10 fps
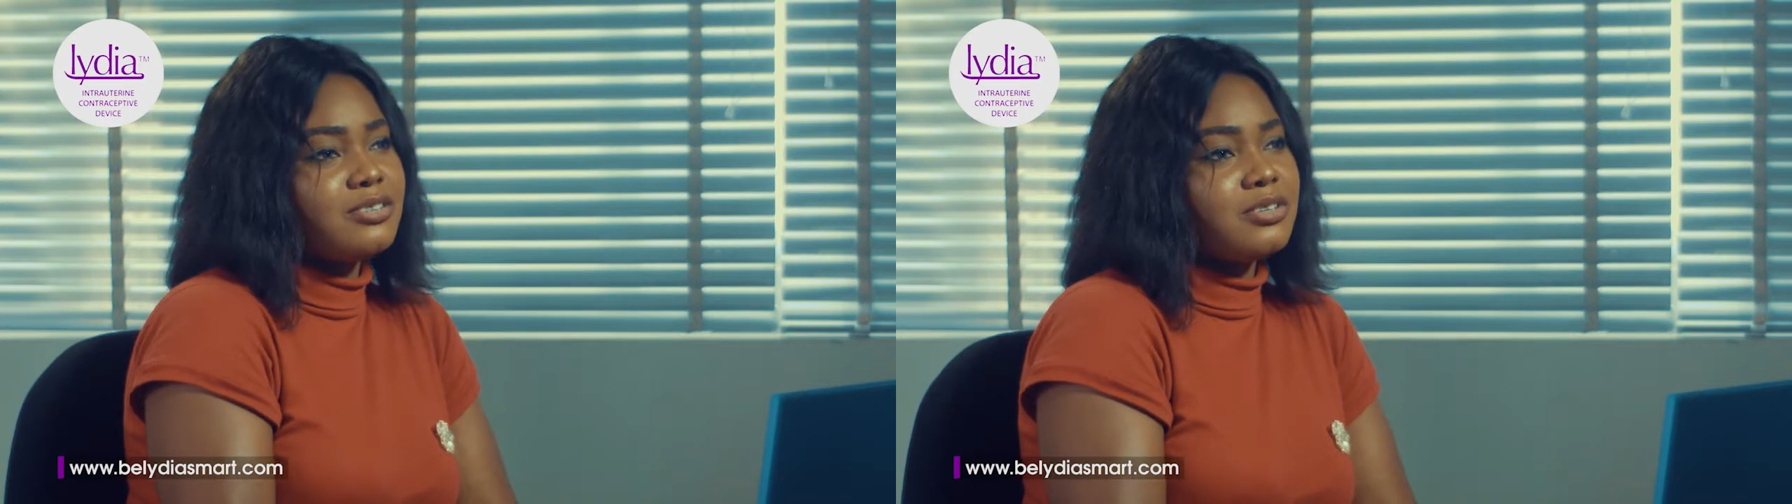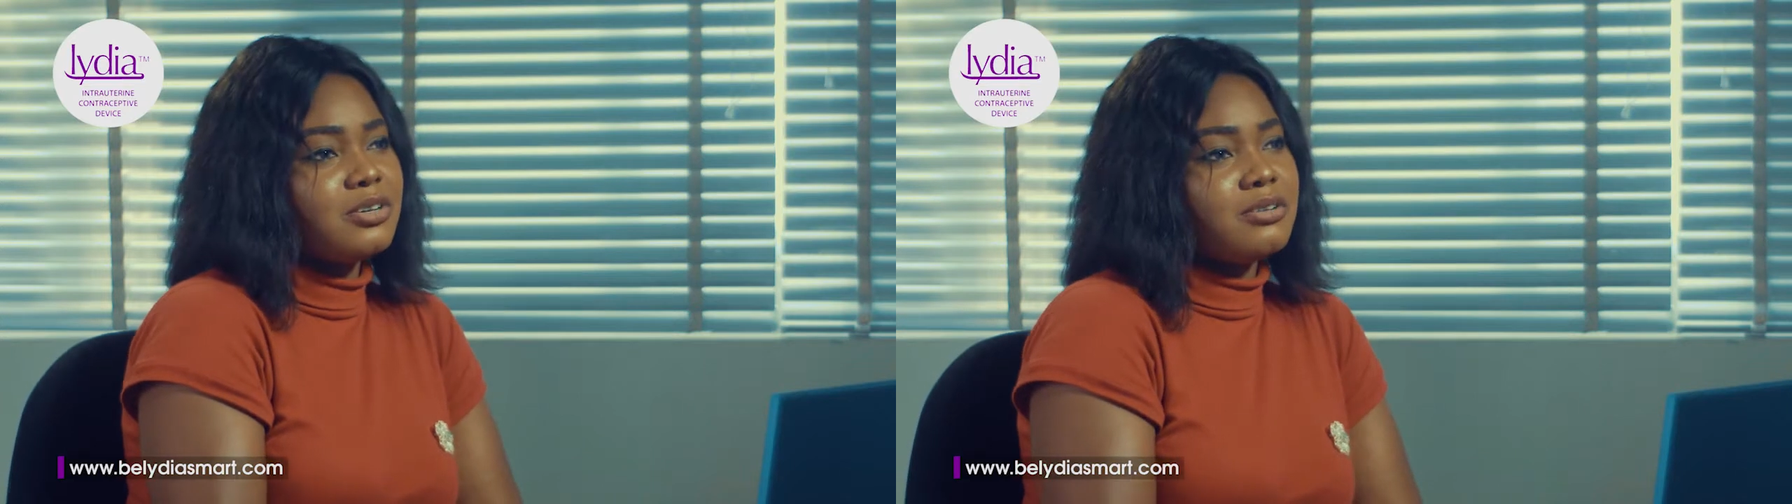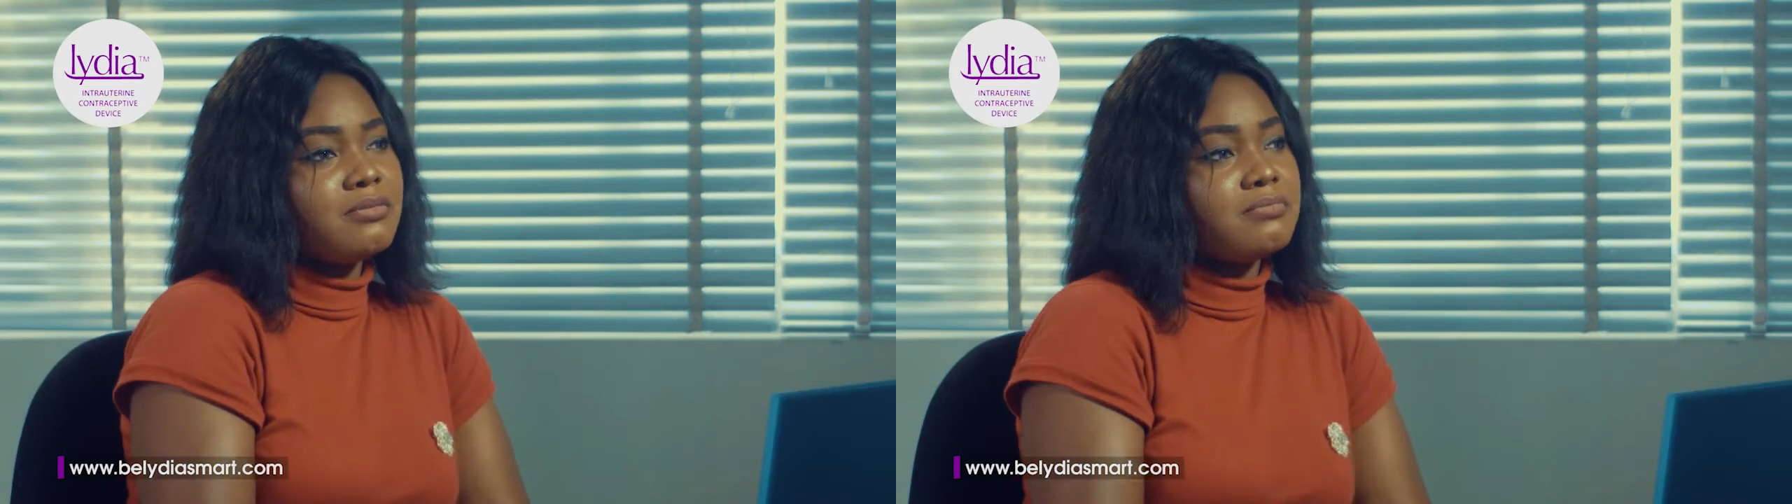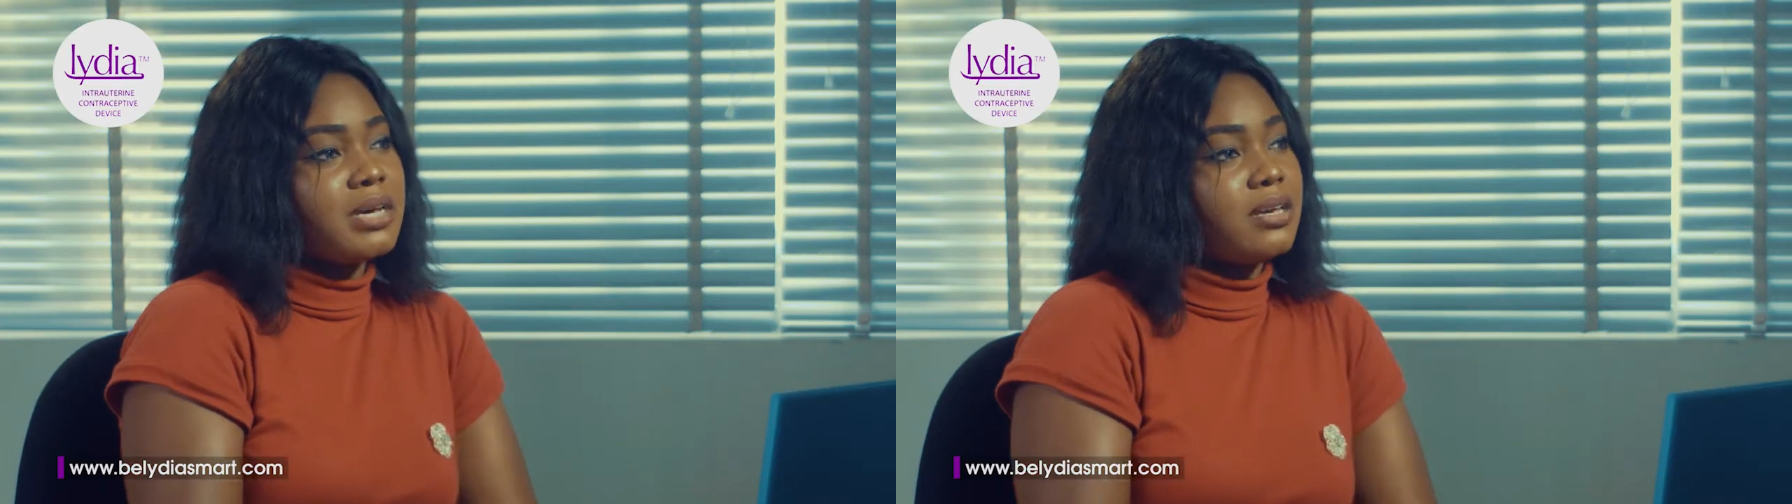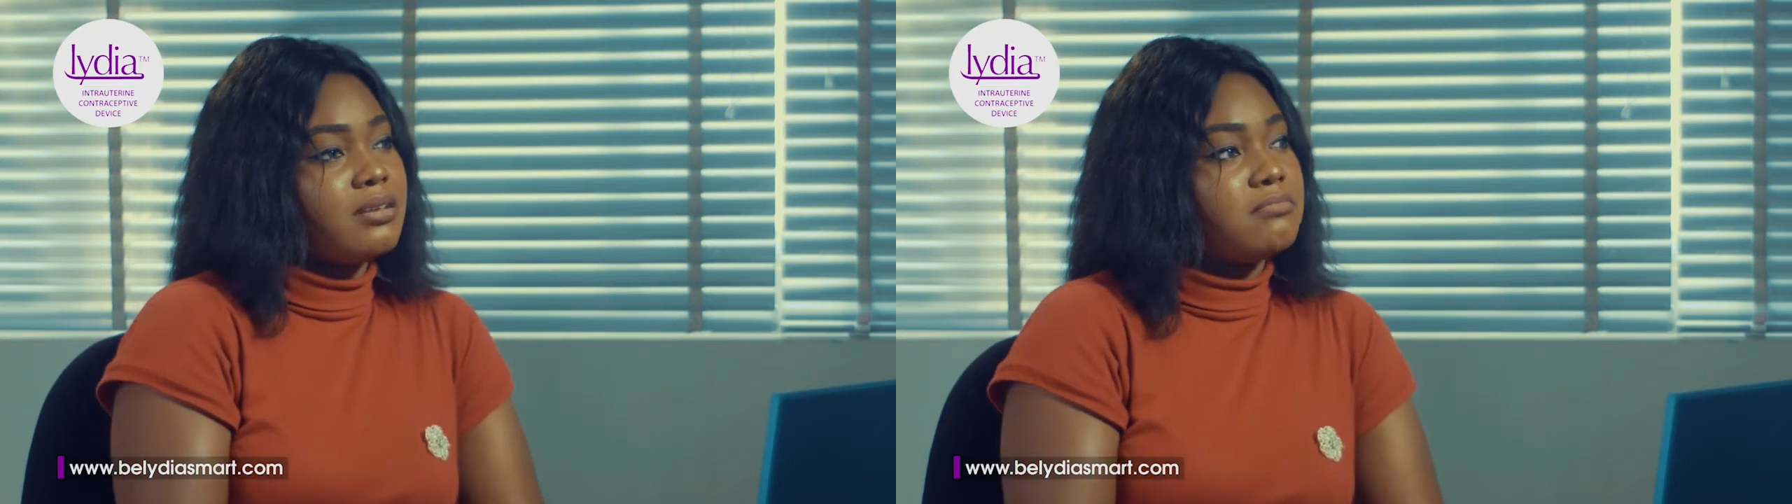Though
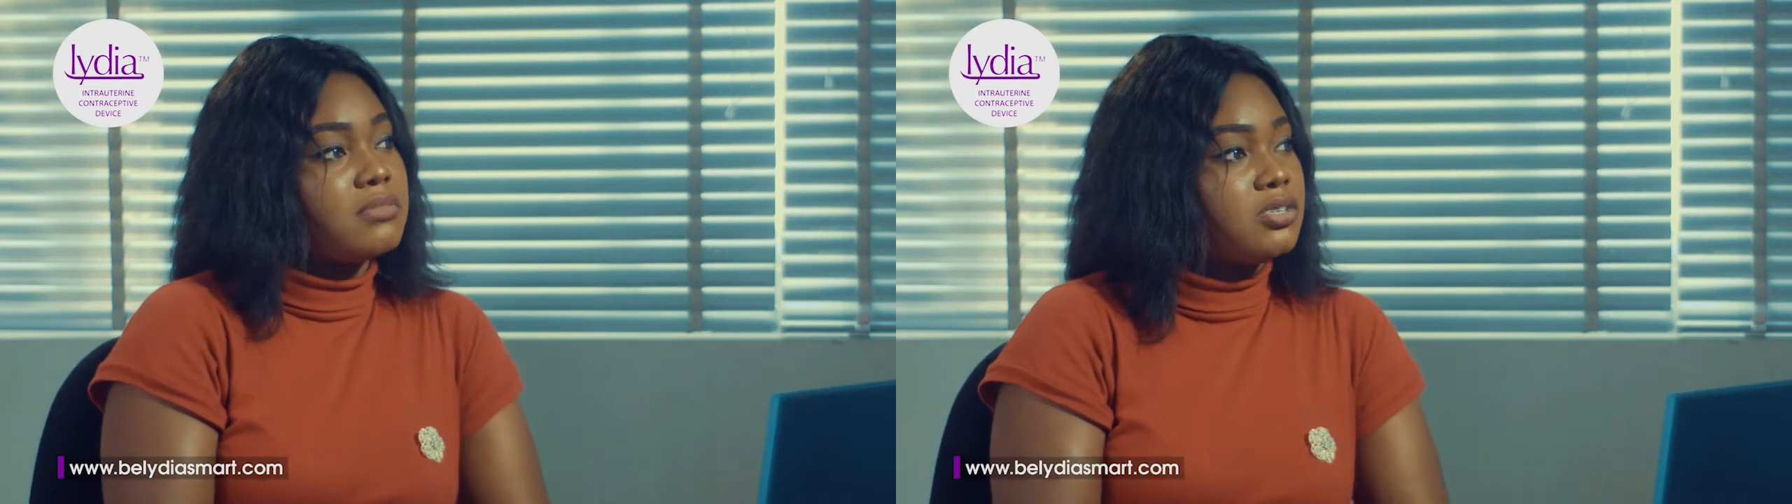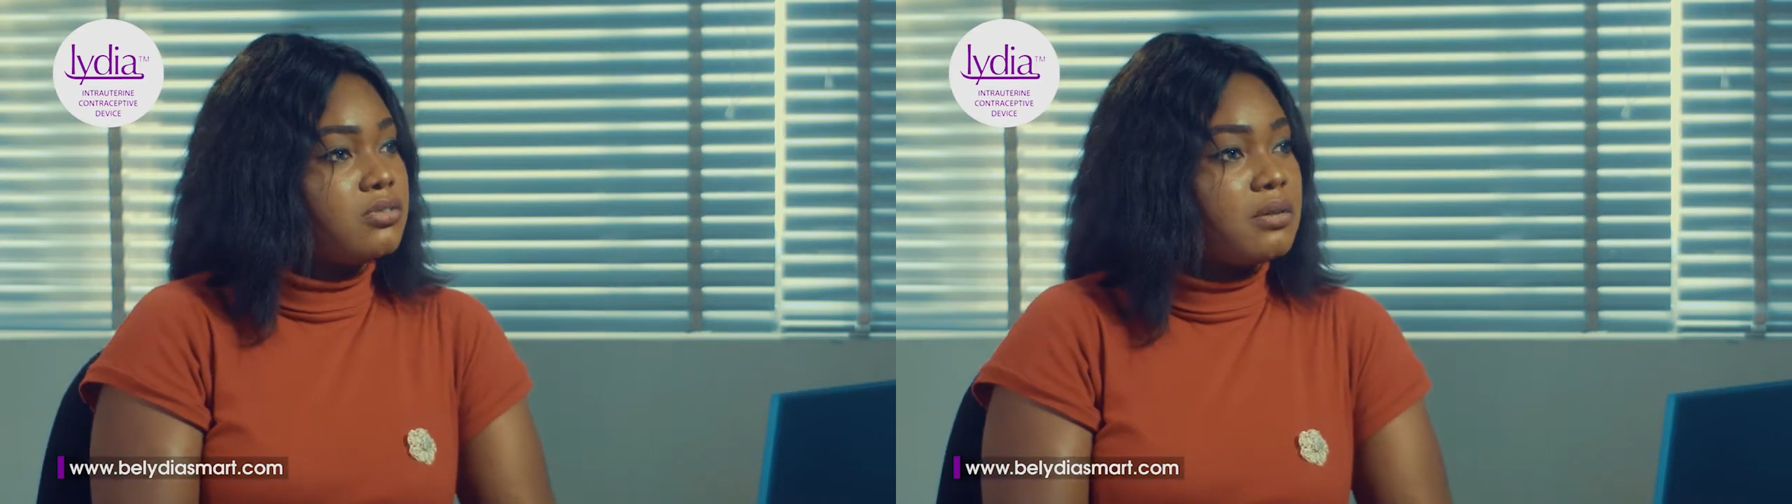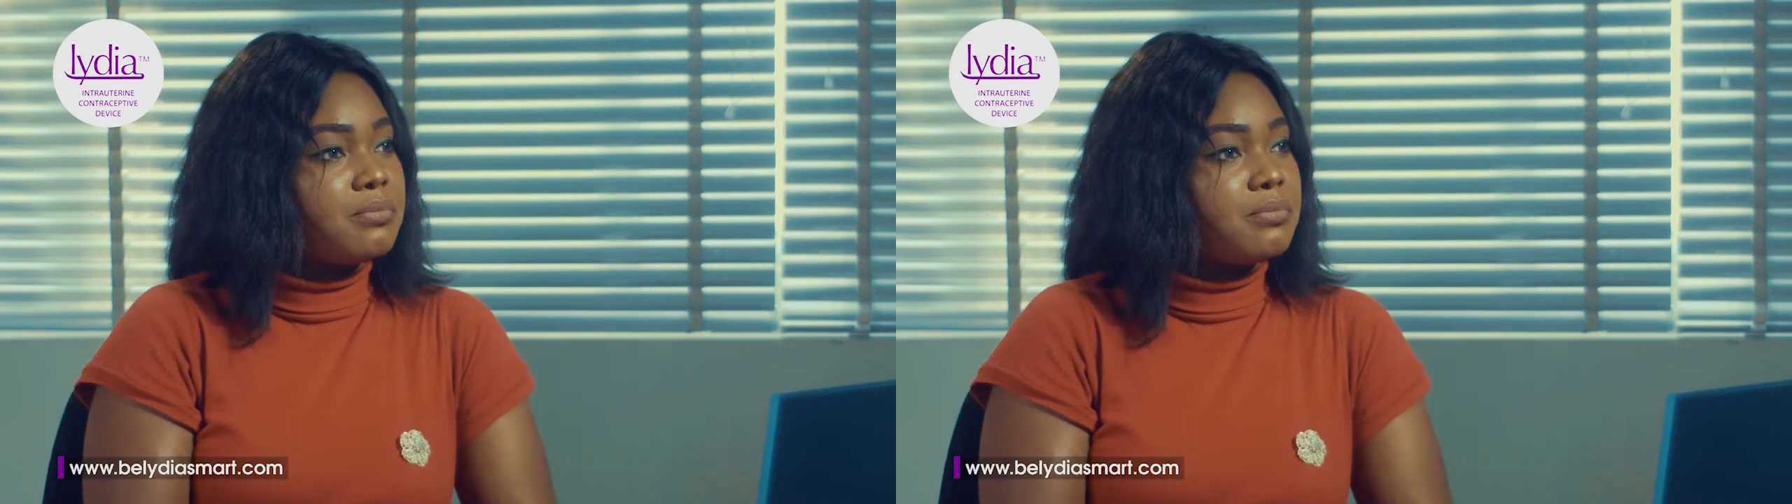my menstrual